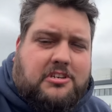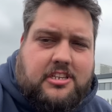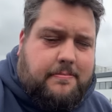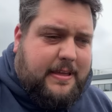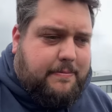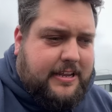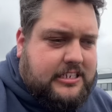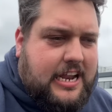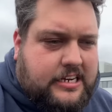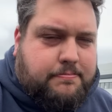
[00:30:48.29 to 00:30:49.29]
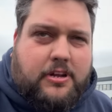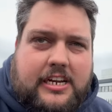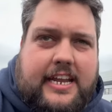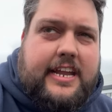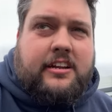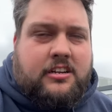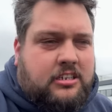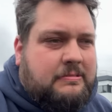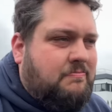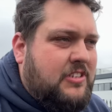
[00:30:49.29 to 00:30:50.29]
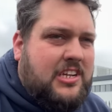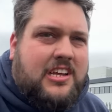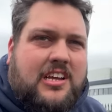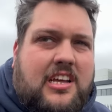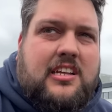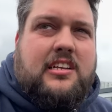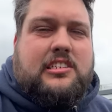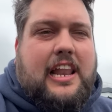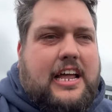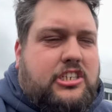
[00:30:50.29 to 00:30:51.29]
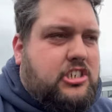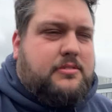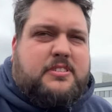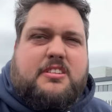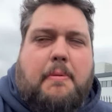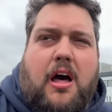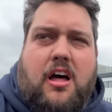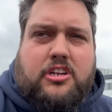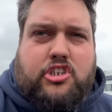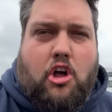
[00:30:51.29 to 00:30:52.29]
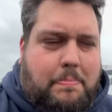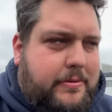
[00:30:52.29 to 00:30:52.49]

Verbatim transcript: to the BP/Burger King/Spa shop.